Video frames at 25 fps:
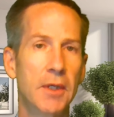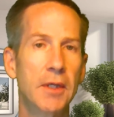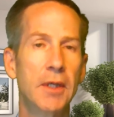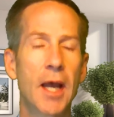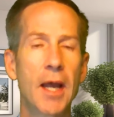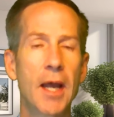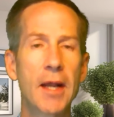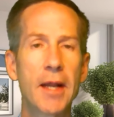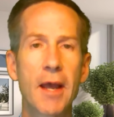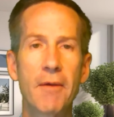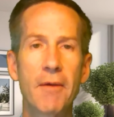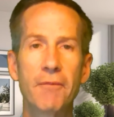
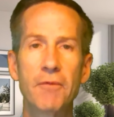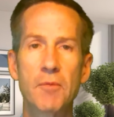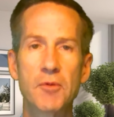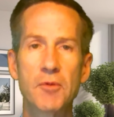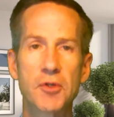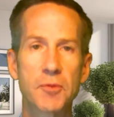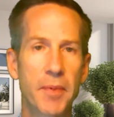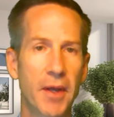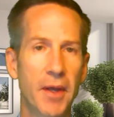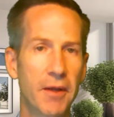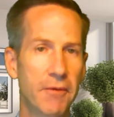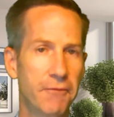I'd have them
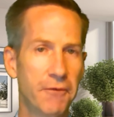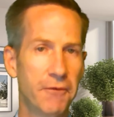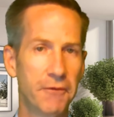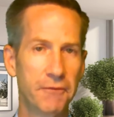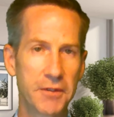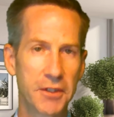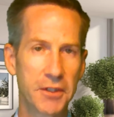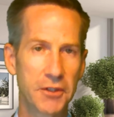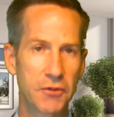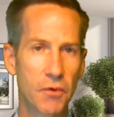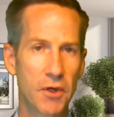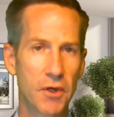spend
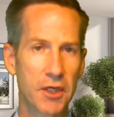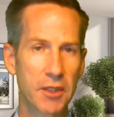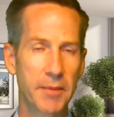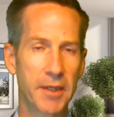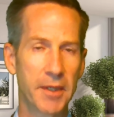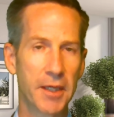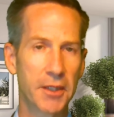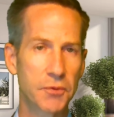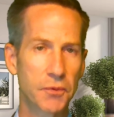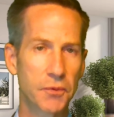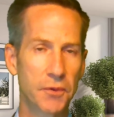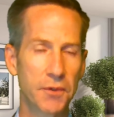15-20
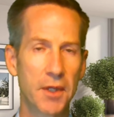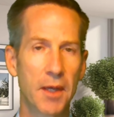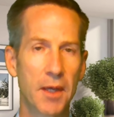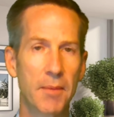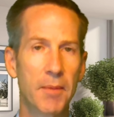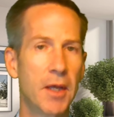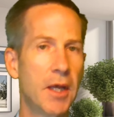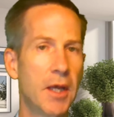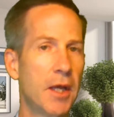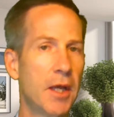minutes with them.